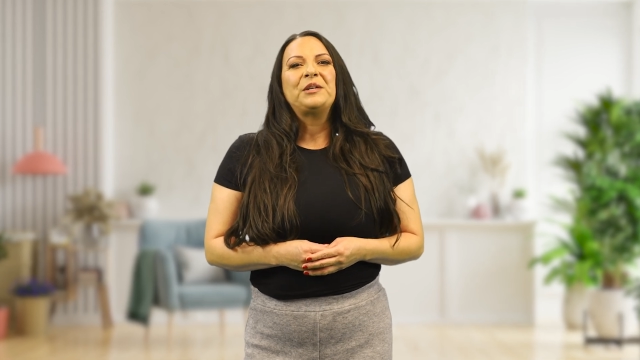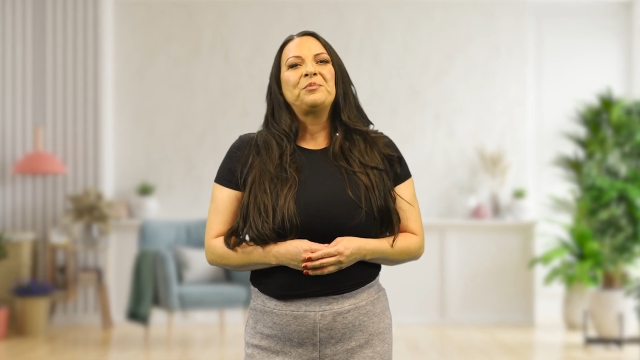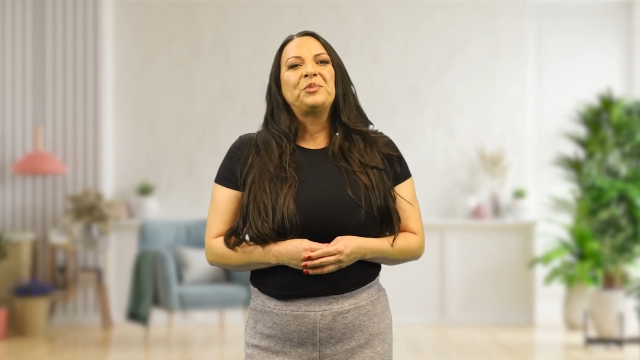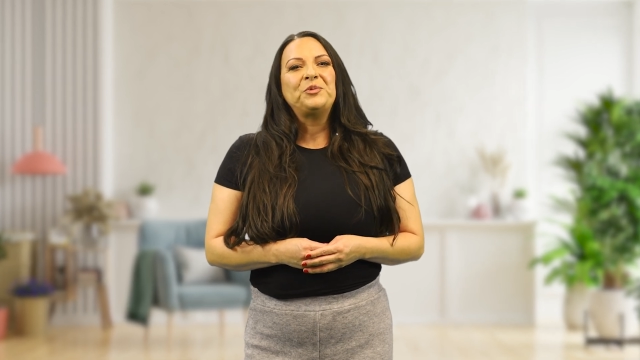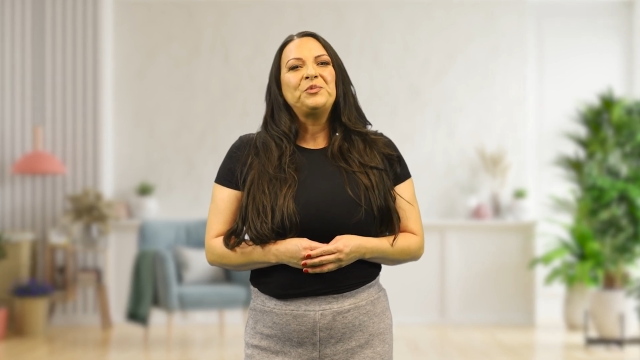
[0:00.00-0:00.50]

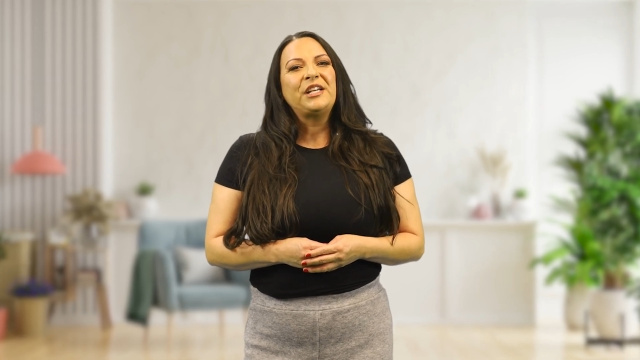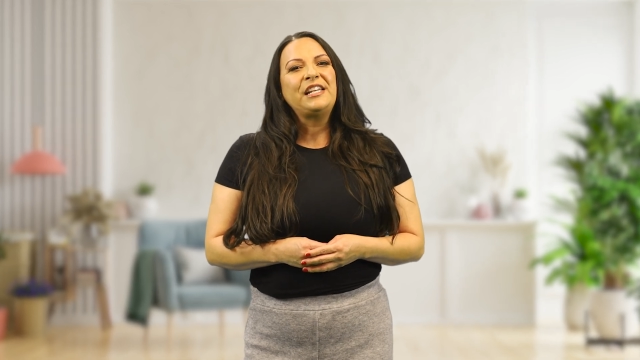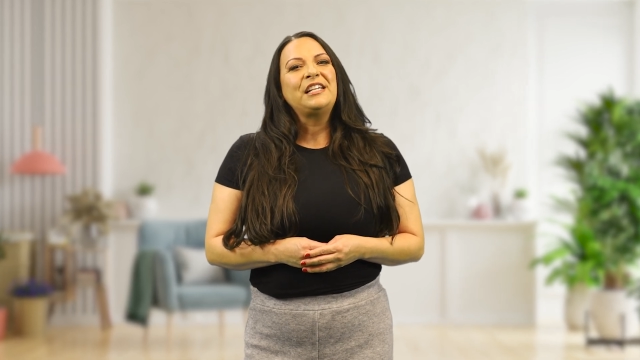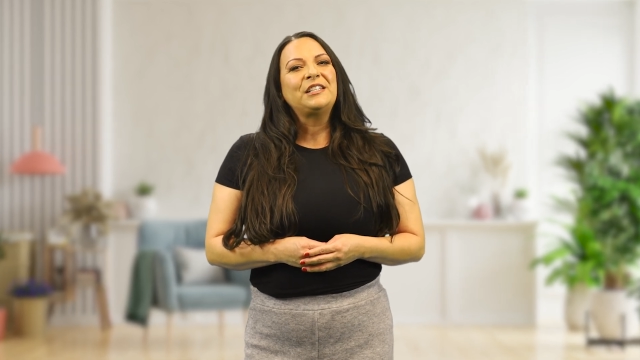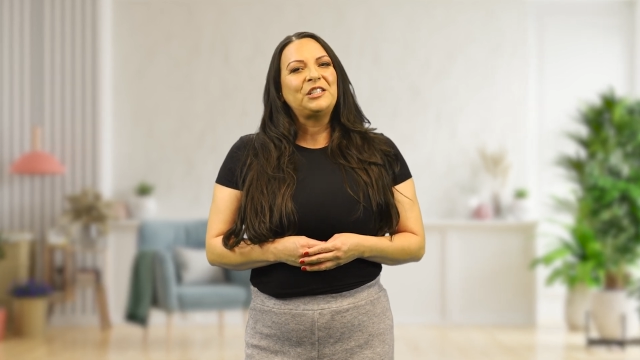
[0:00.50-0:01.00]
in
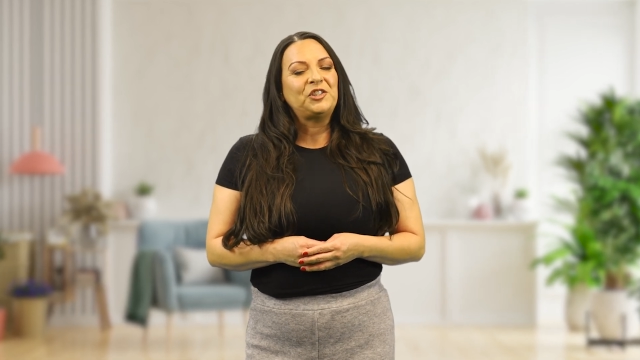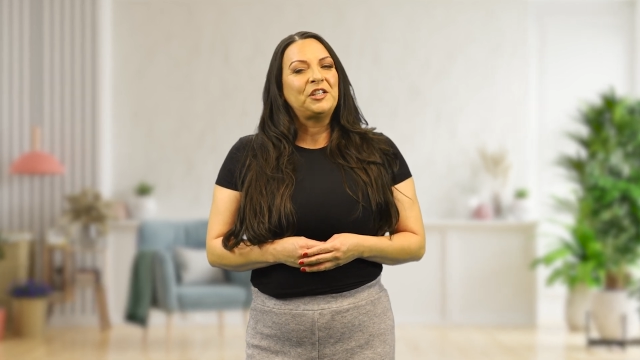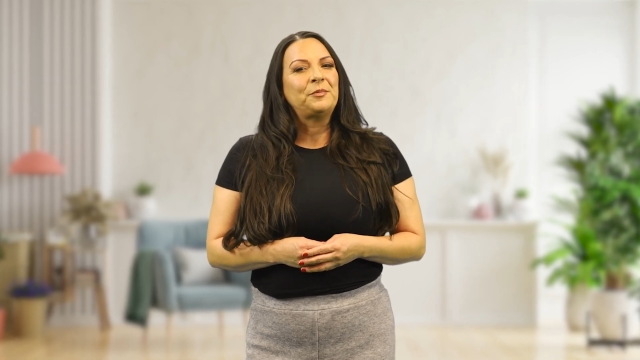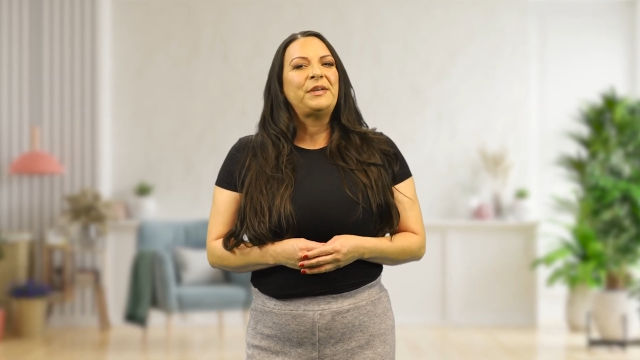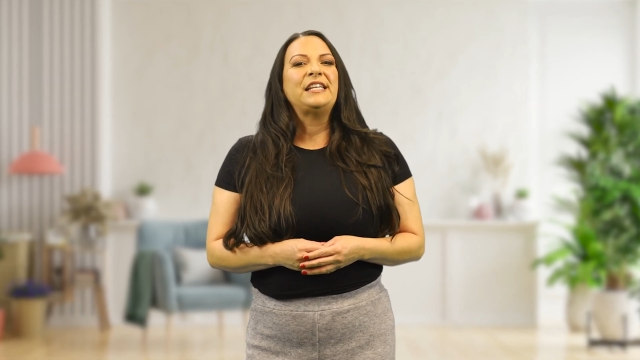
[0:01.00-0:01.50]
broom-ready
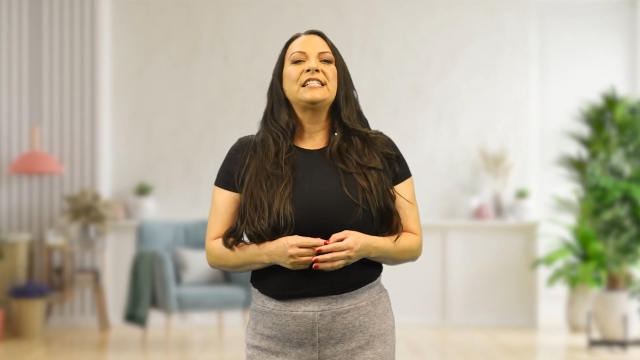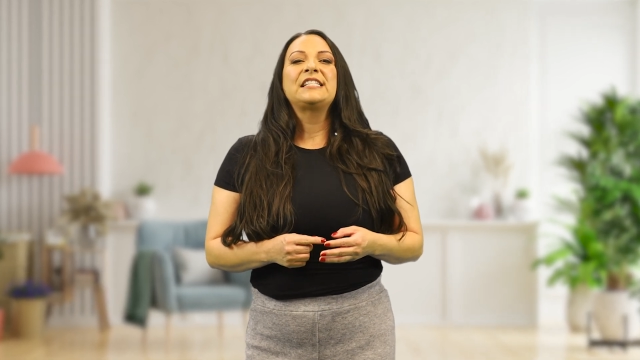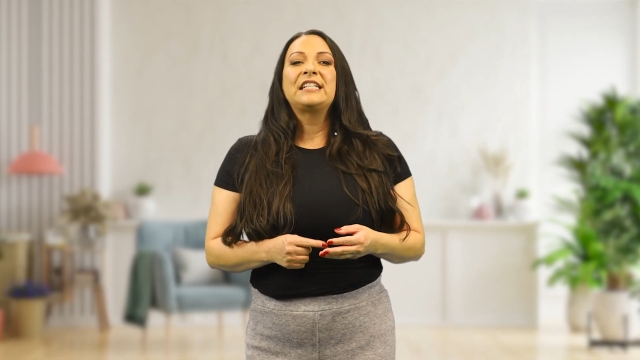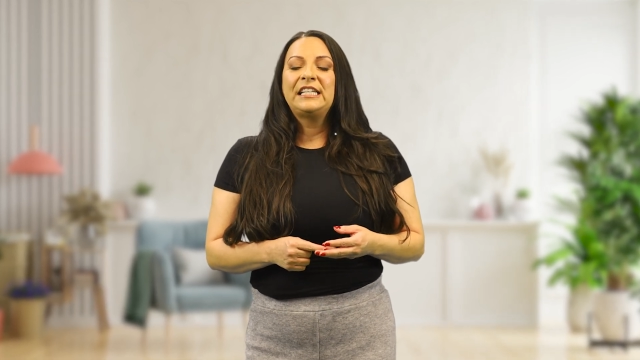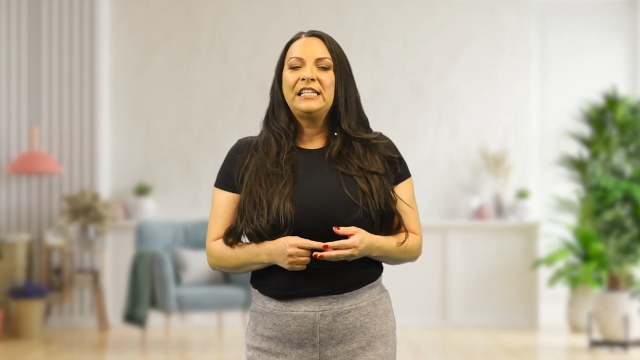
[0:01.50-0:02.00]
condition means
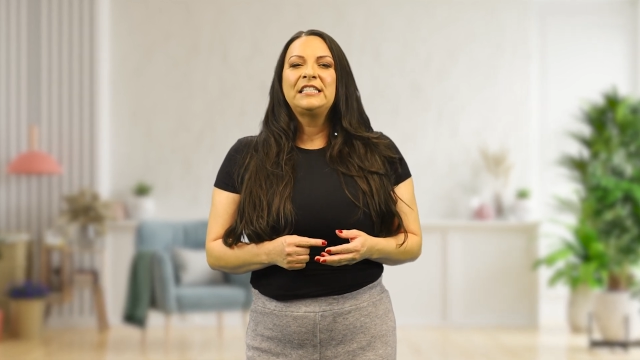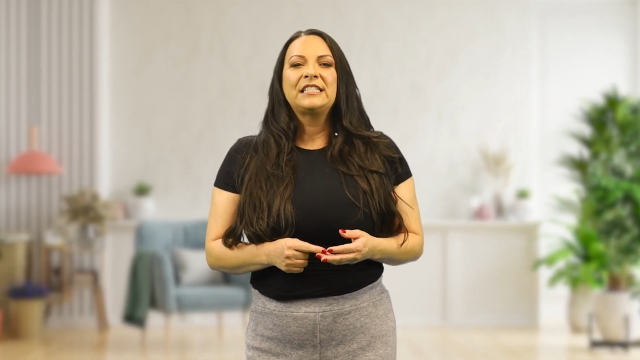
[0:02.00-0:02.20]
it's clean,